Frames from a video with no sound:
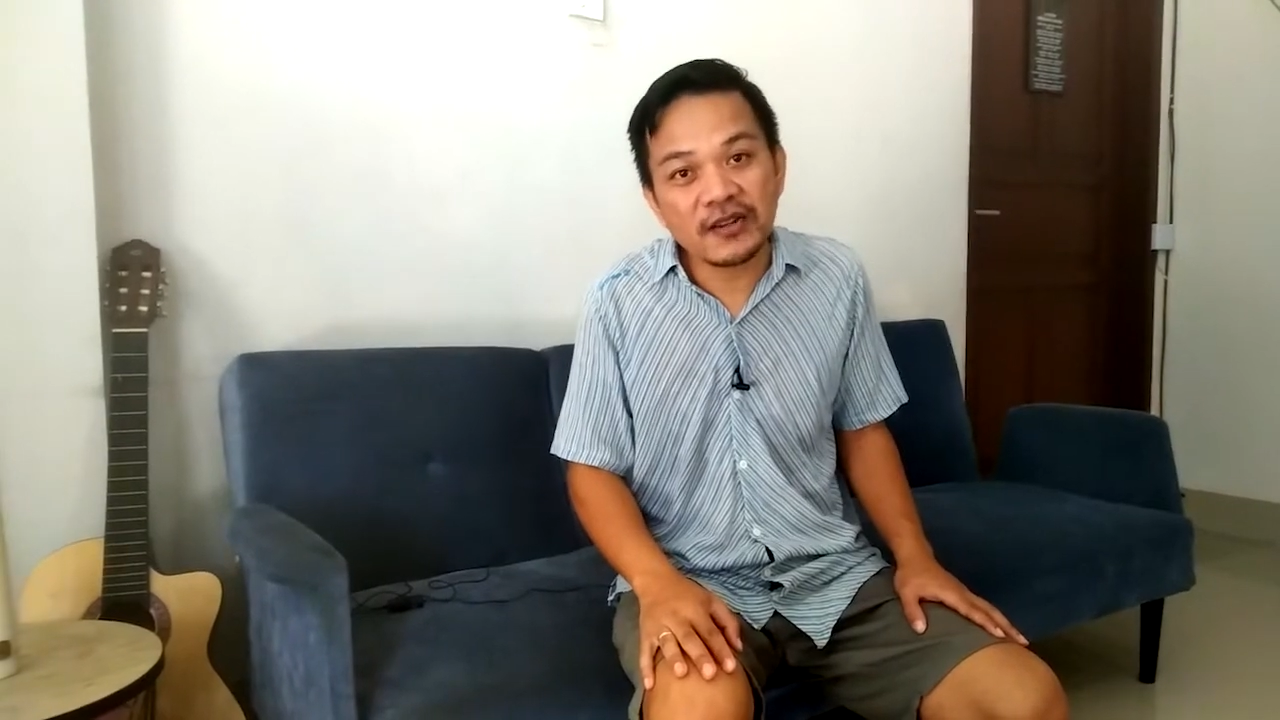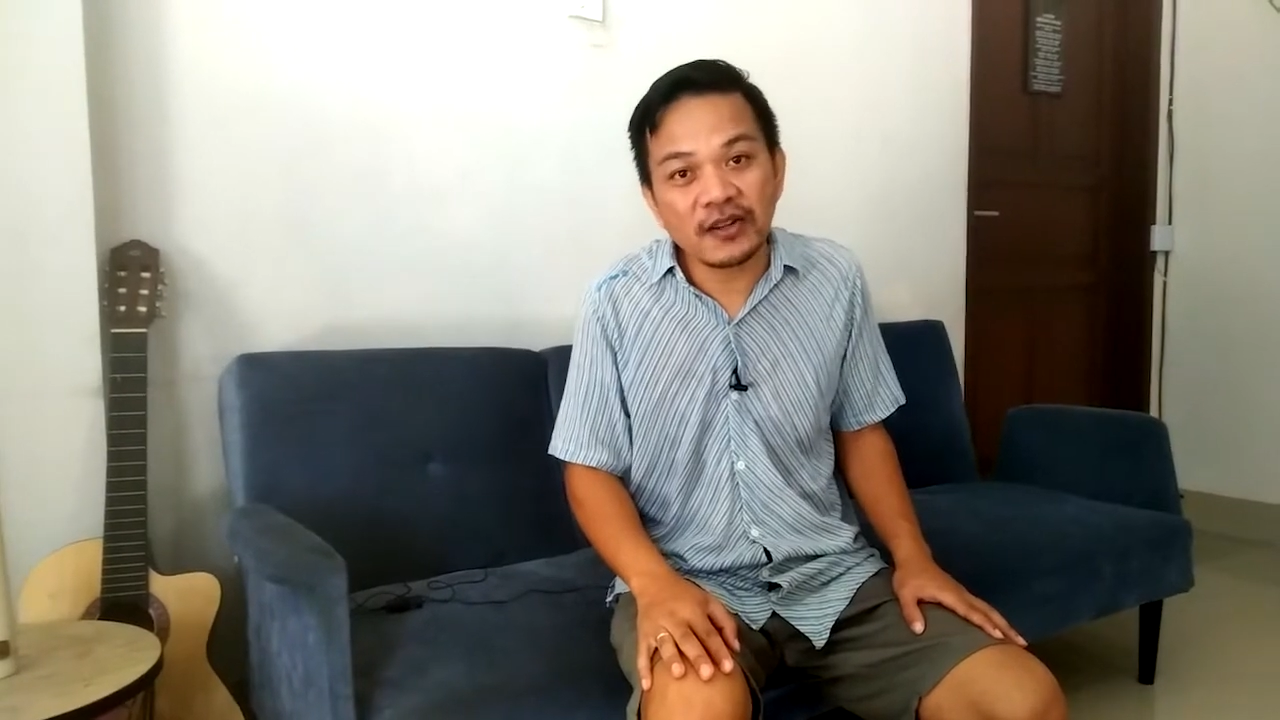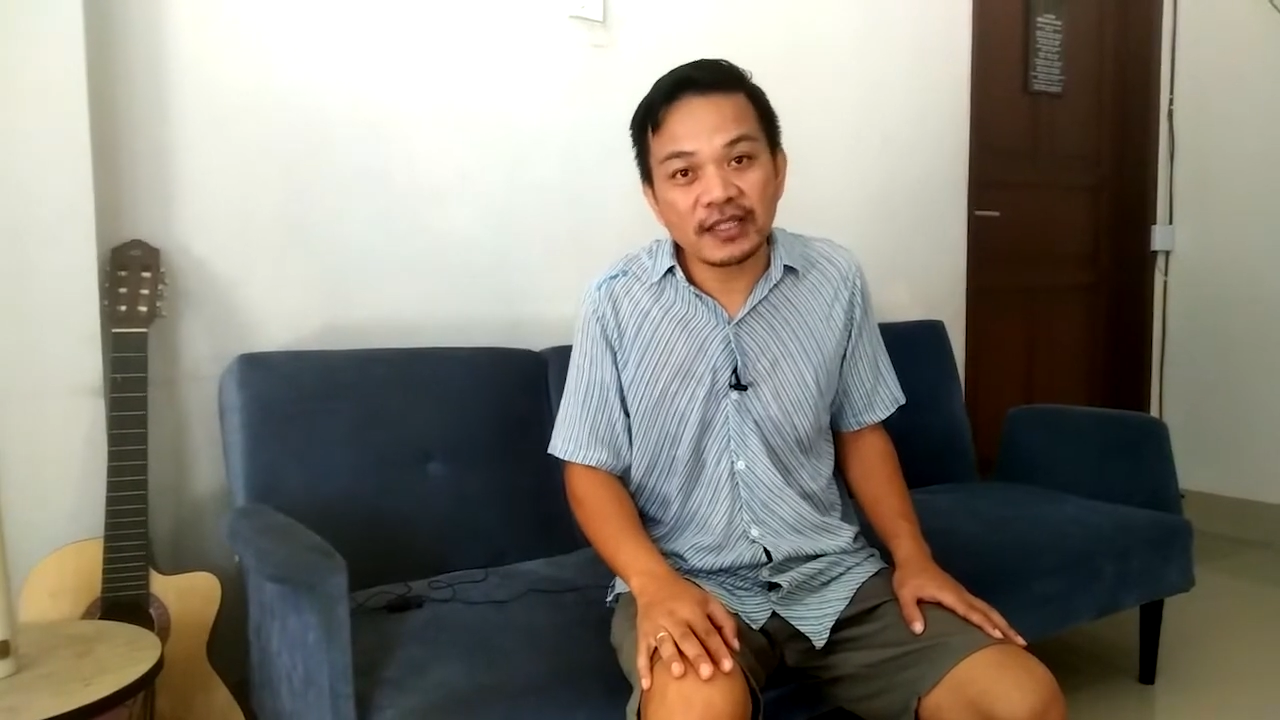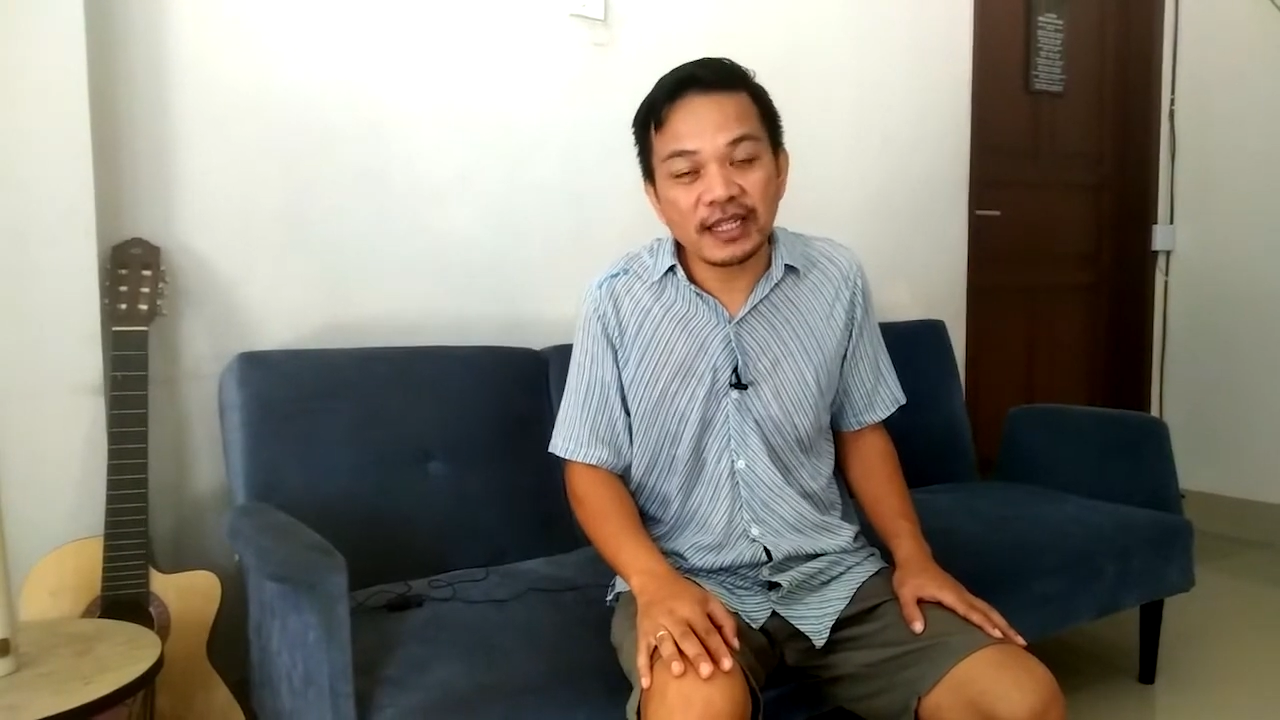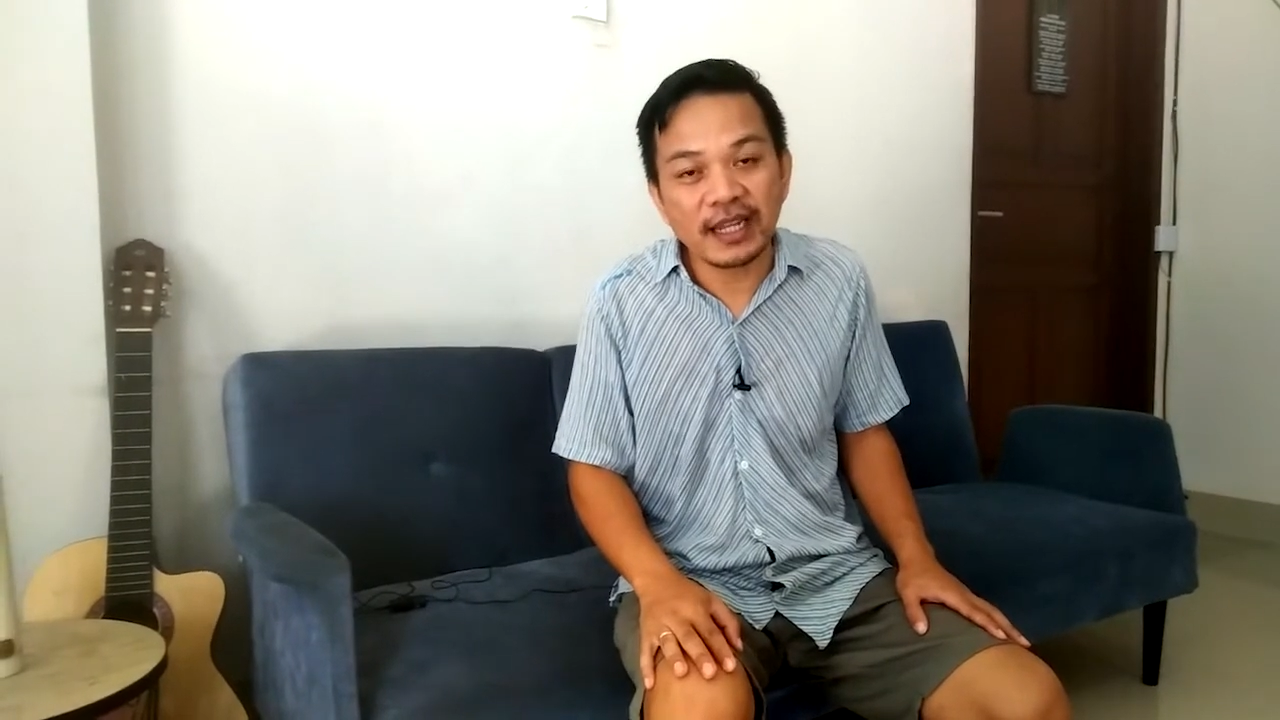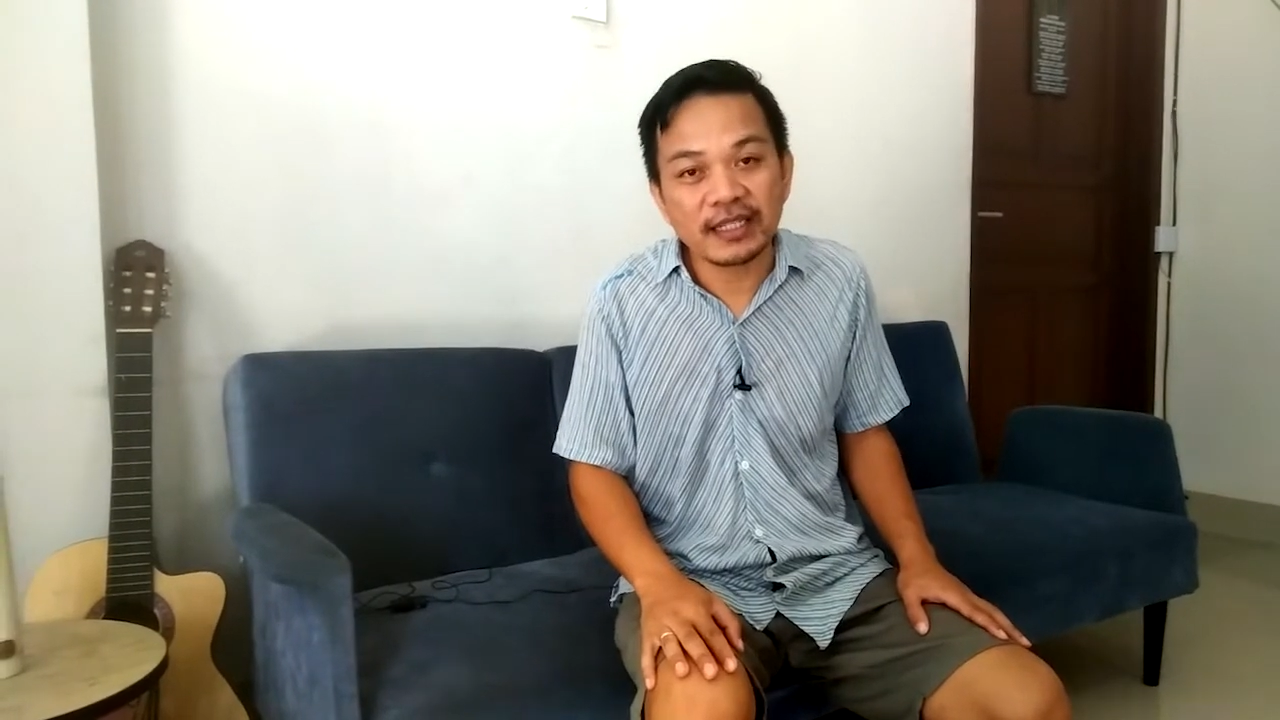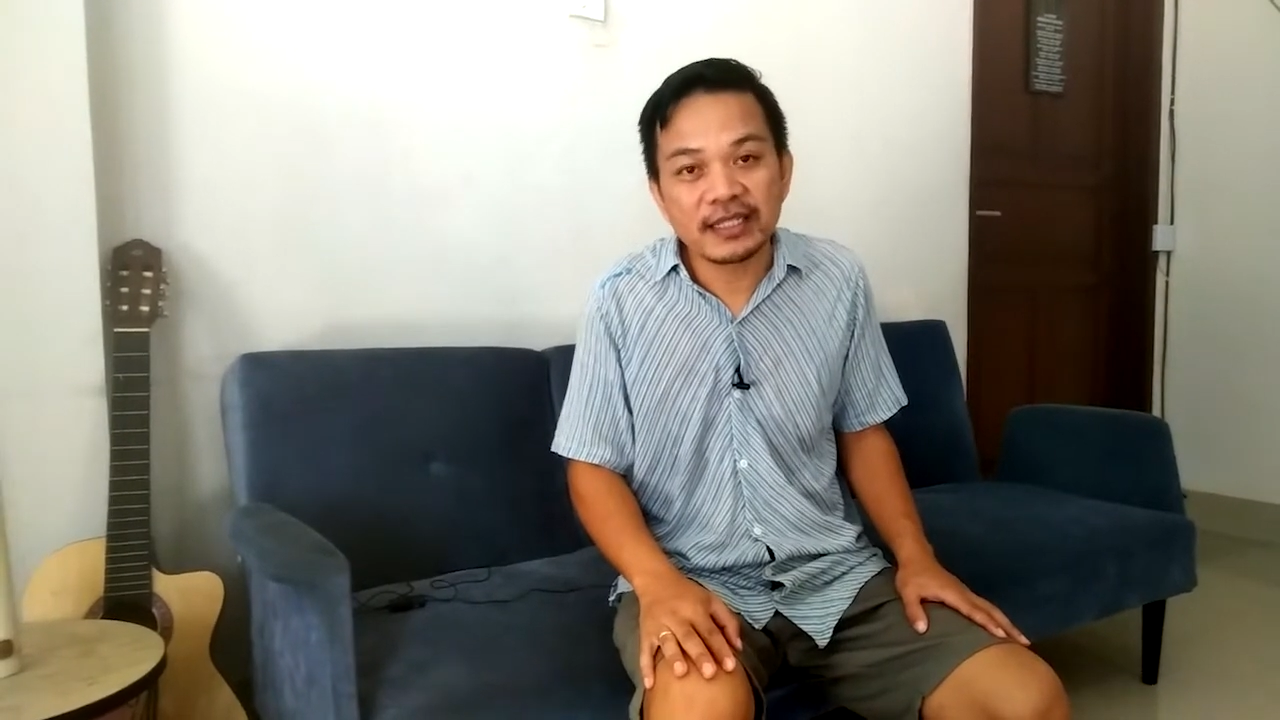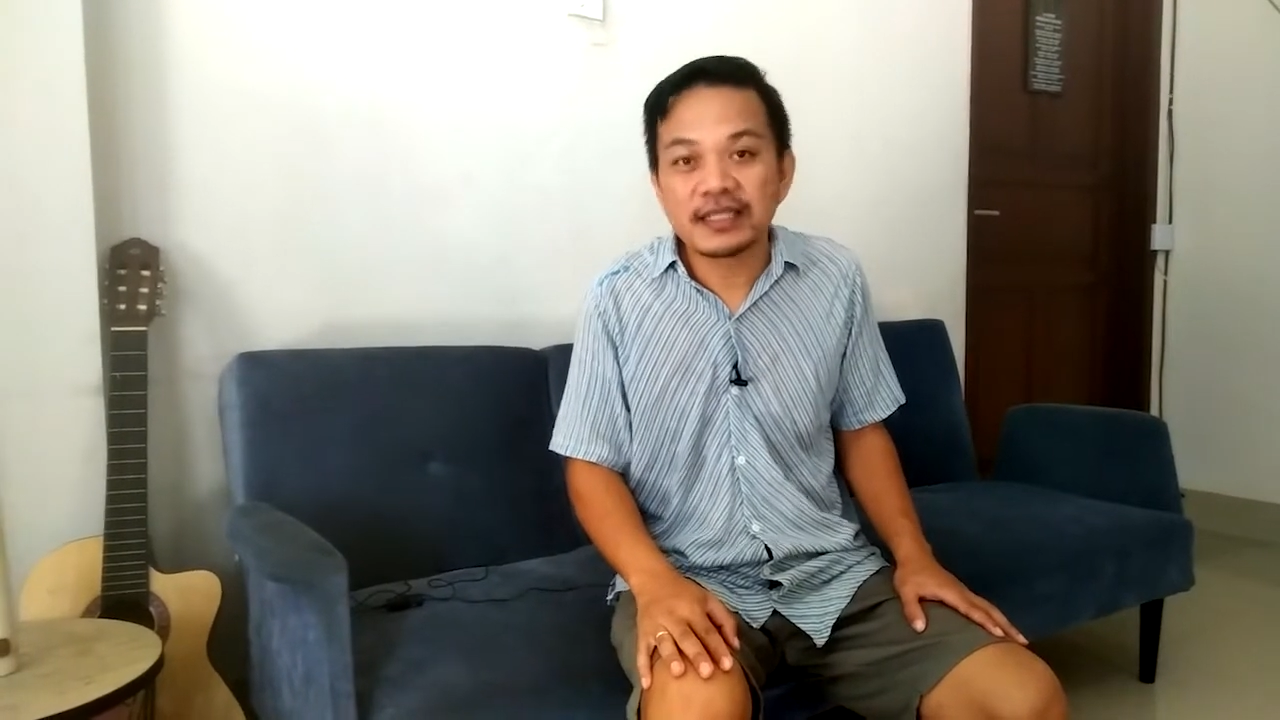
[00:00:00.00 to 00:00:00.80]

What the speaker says: contact,